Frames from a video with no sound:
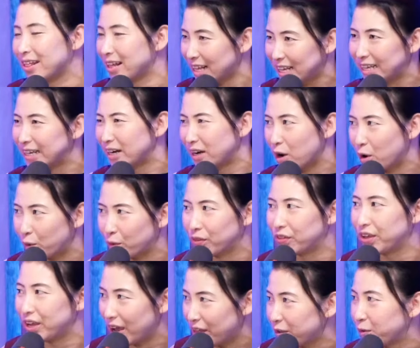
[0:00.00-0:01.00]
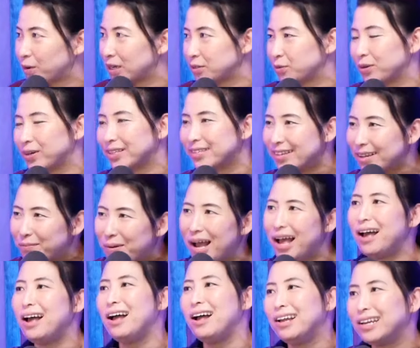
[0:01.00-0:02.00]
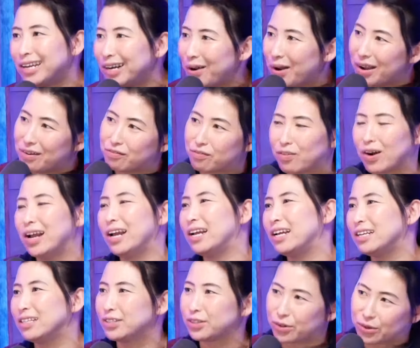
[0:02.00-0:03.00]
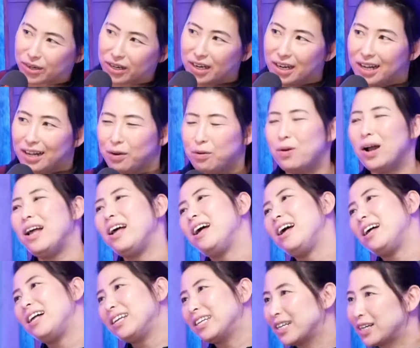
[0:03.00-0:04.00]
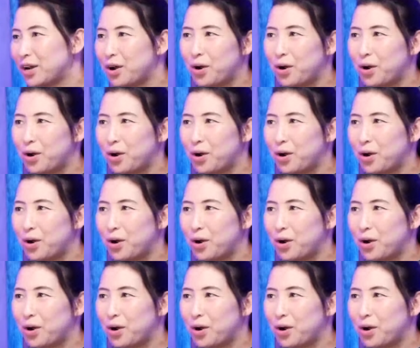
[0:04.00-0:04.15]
Nope. You know, the other ones where it's like, well, you know, I have friends, or well, you